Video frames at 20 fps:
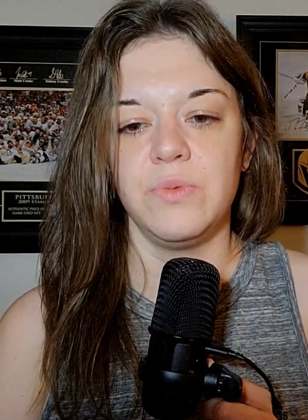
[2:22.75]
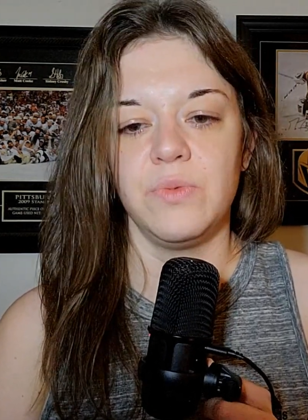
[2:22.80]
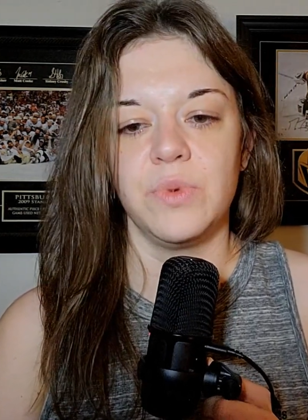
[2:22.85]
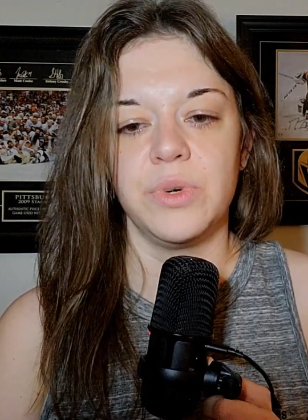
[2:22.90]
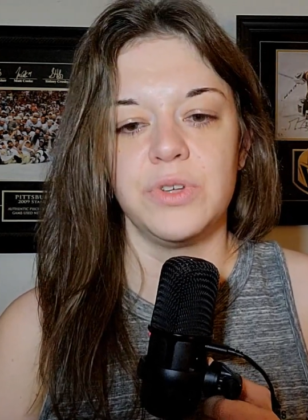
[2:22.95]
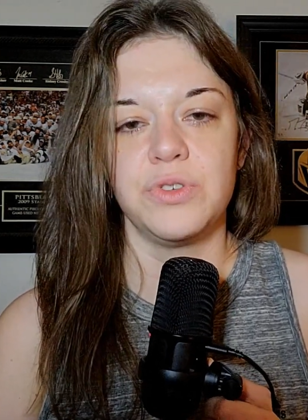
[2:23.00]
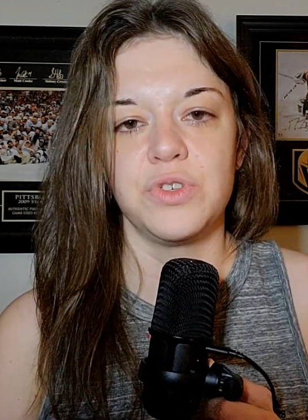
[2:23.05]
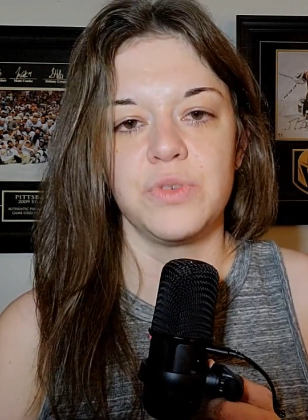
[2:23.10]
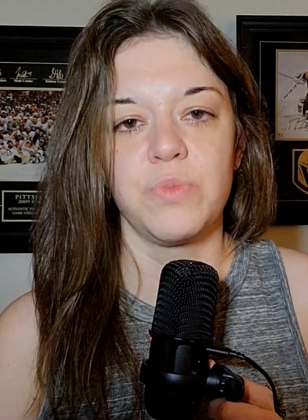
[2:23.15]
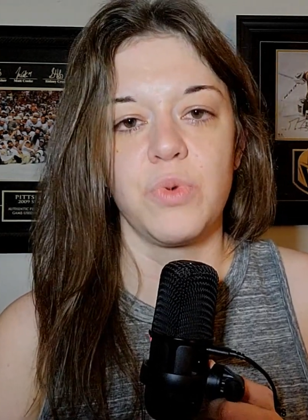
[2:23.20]

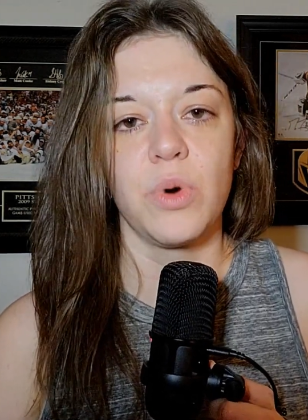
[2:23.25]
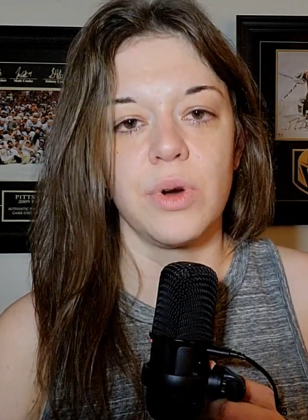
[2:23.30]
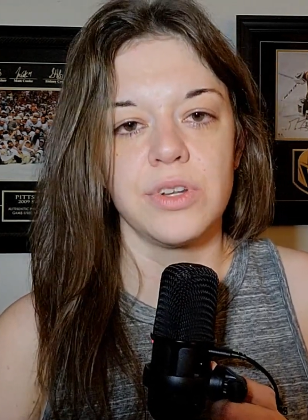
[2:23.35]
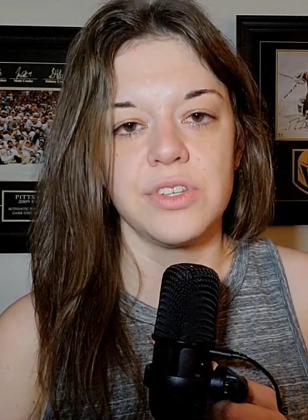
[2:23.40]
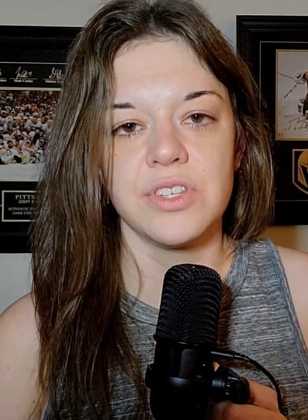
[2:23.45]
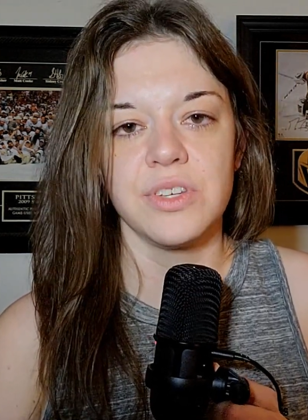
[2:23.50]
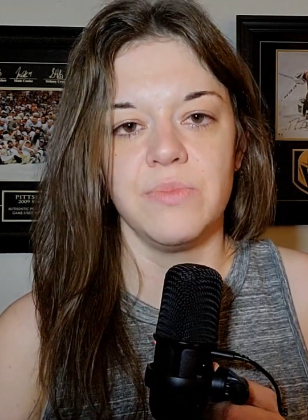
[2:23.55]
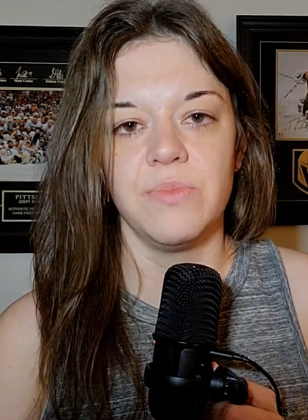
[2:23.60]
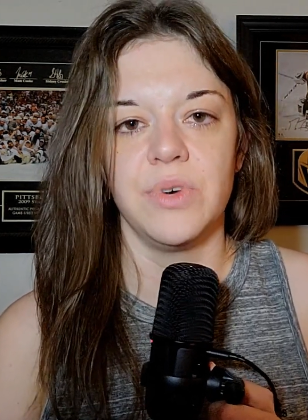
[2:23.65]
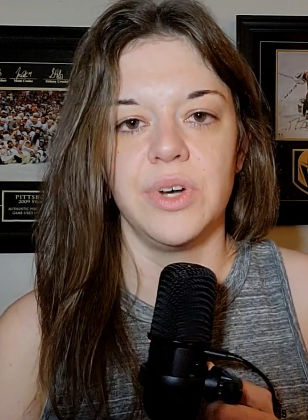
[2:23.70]
want to support
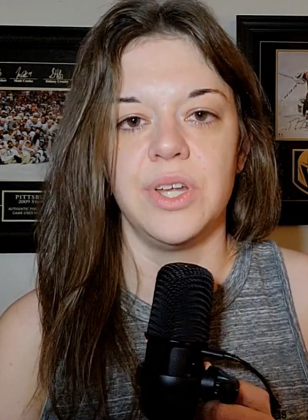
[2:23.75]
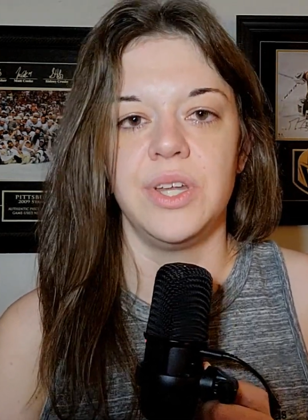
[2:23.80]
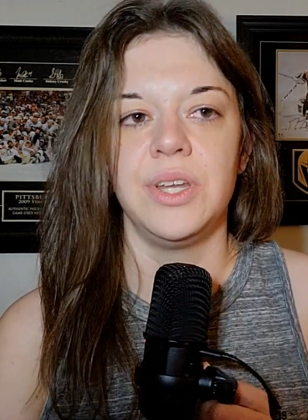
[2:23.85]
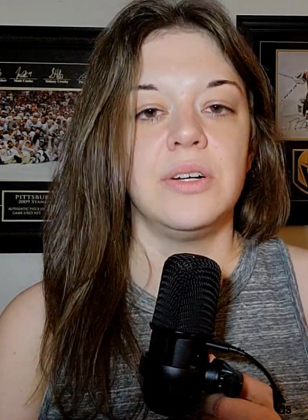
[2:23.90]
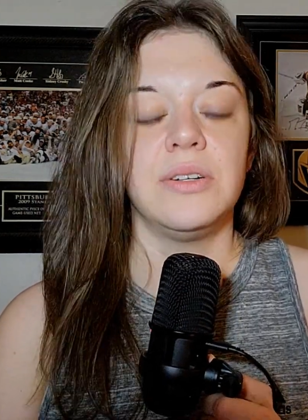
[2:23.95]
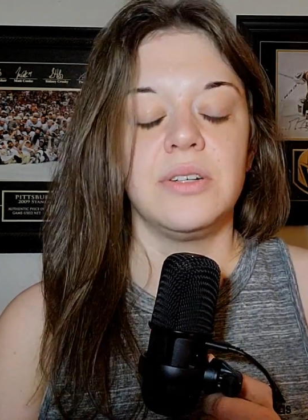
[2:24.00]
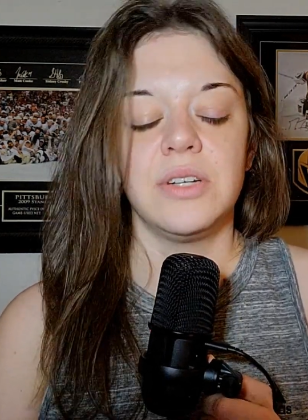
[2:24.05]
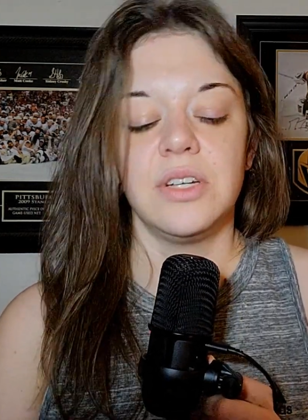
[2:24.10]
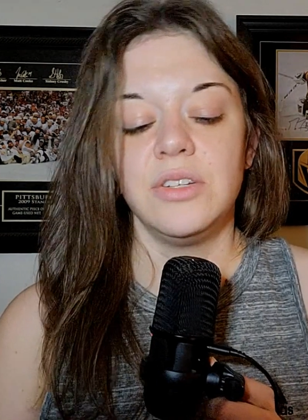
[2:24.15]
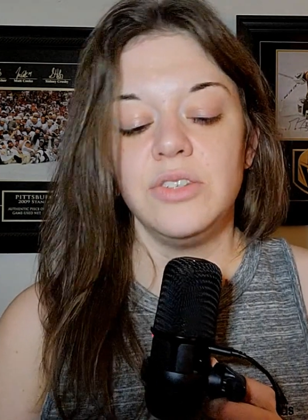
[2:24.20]

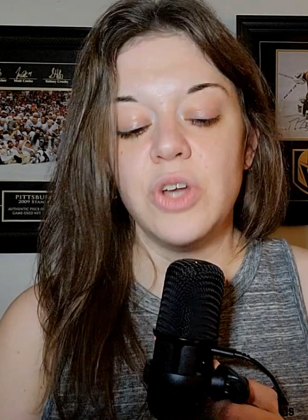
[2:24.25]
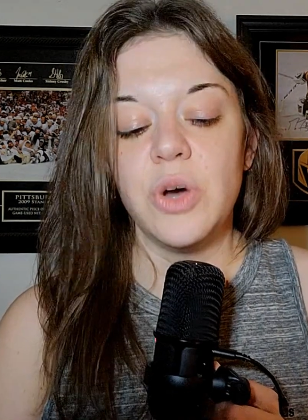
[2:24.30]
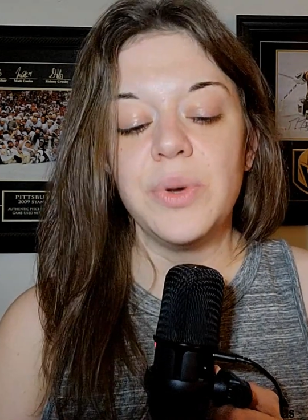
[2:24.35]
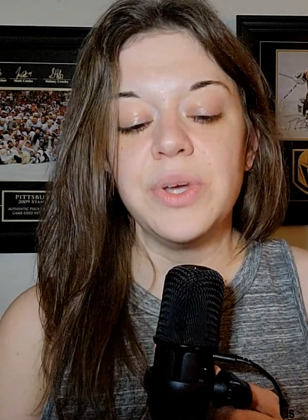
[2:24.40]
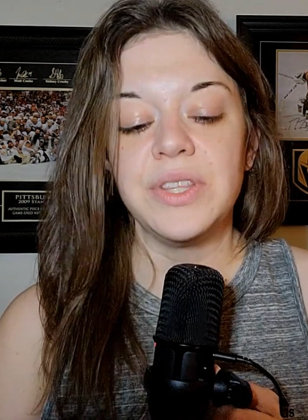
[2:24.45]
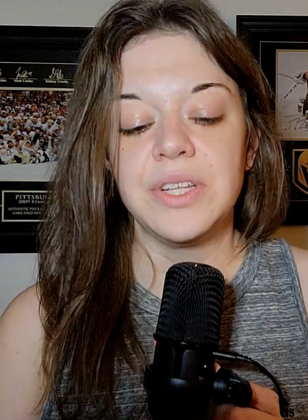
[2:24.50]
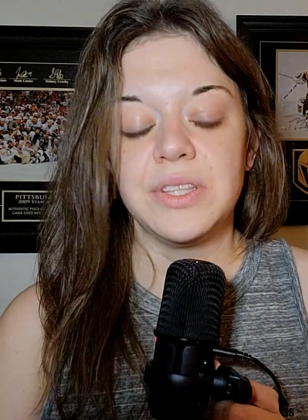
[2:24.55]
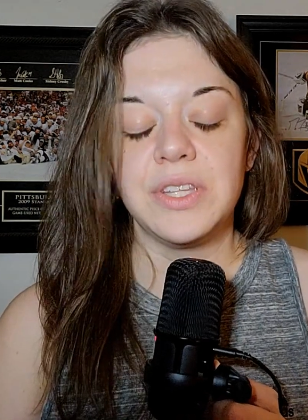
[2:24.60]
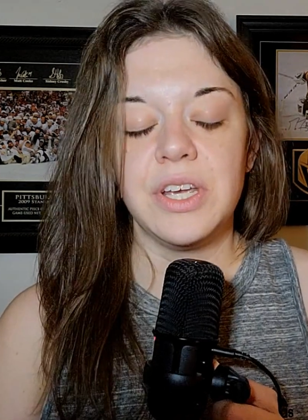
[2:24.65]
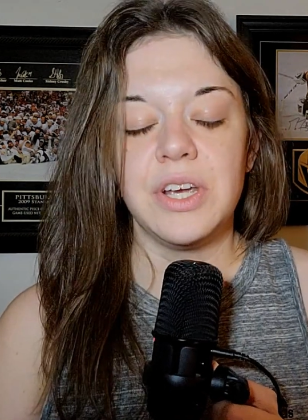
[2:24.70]
someone,
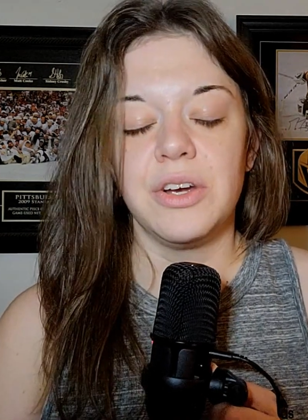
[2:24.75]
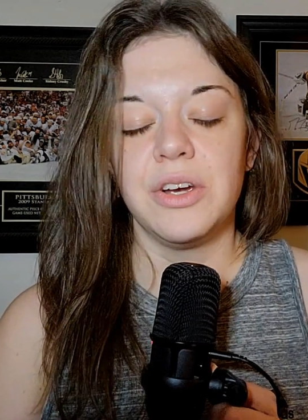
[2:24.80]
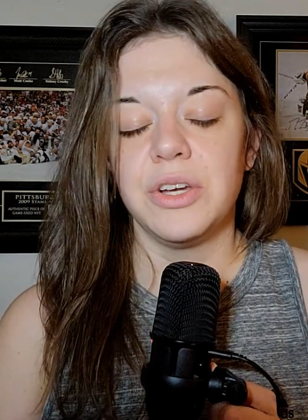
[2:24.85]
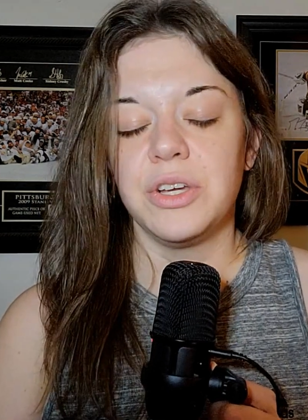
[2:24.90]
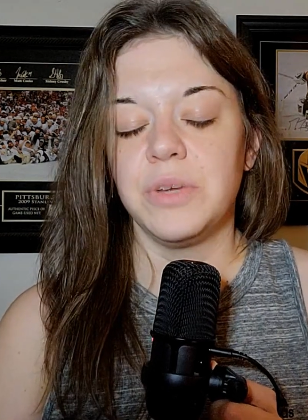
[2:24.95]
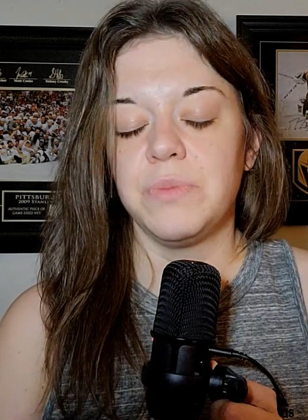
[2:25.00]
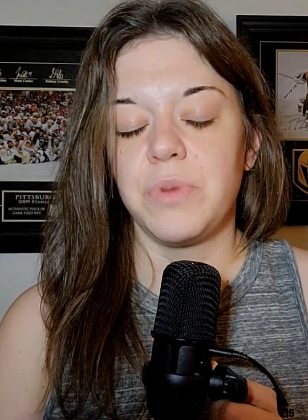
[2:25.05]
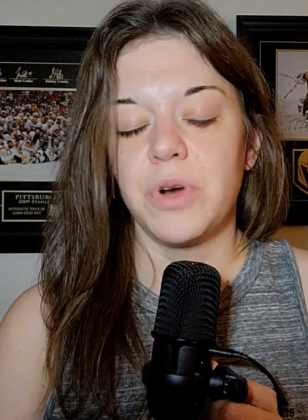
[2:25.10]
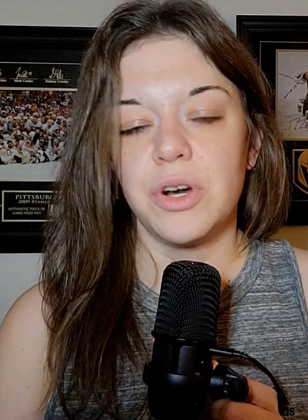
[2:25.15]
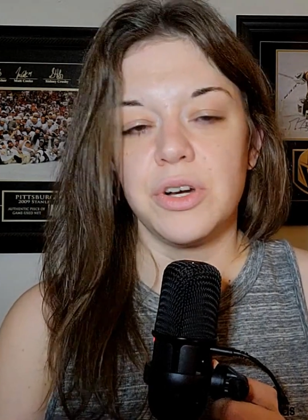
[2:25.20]
knowing that they are a
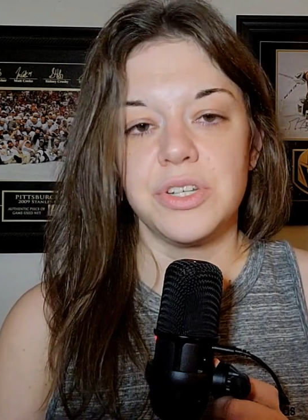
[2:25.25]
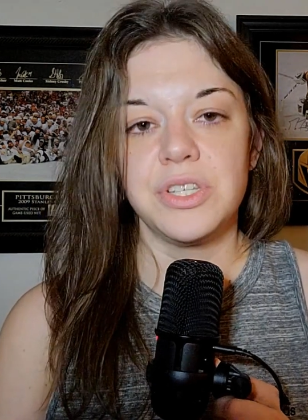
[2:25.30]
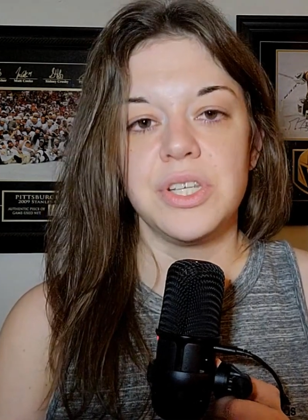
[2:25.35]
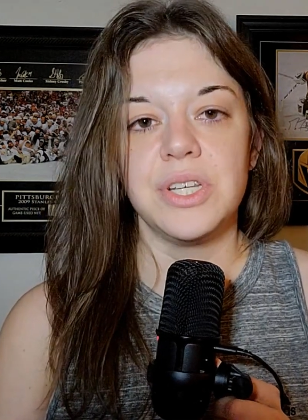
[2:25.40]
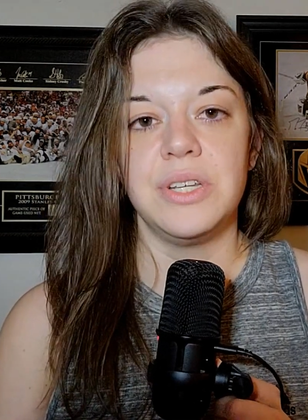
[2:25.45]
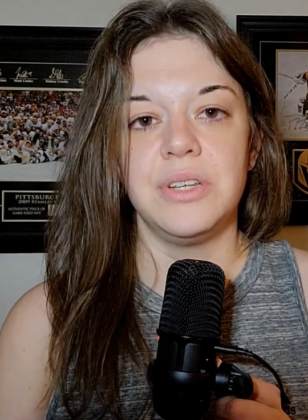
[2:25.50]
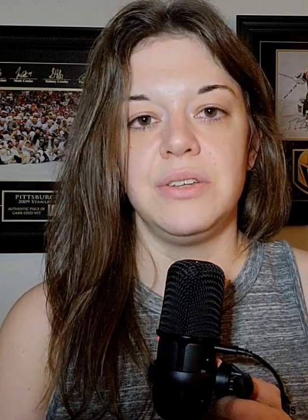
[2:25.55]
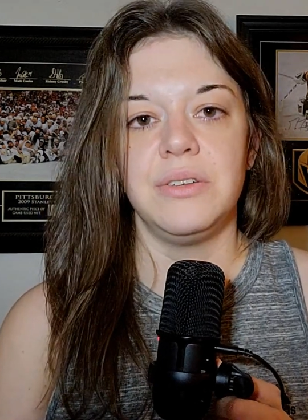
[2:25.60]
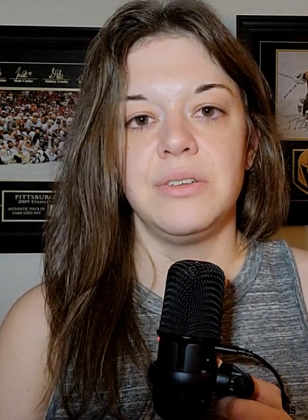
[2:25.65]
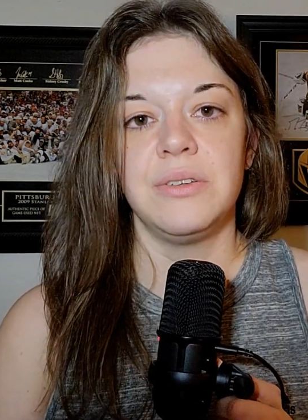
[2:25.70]
good
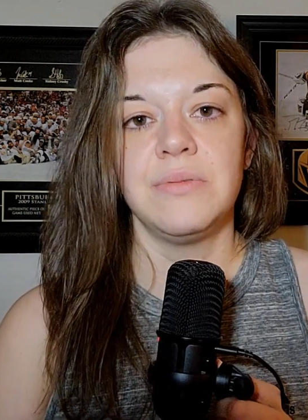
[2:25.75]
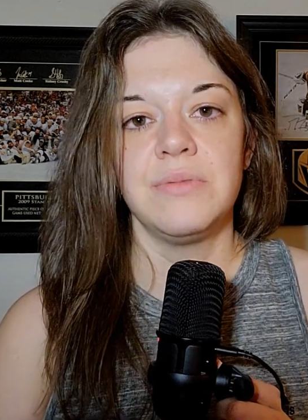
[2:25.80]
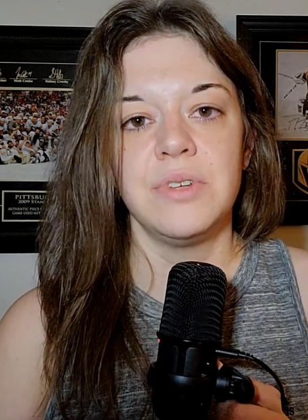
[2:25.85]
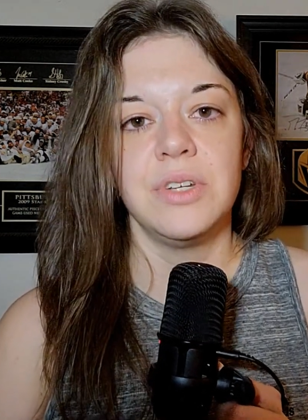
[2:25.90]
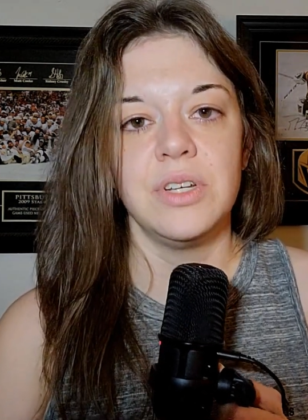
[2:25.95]
person,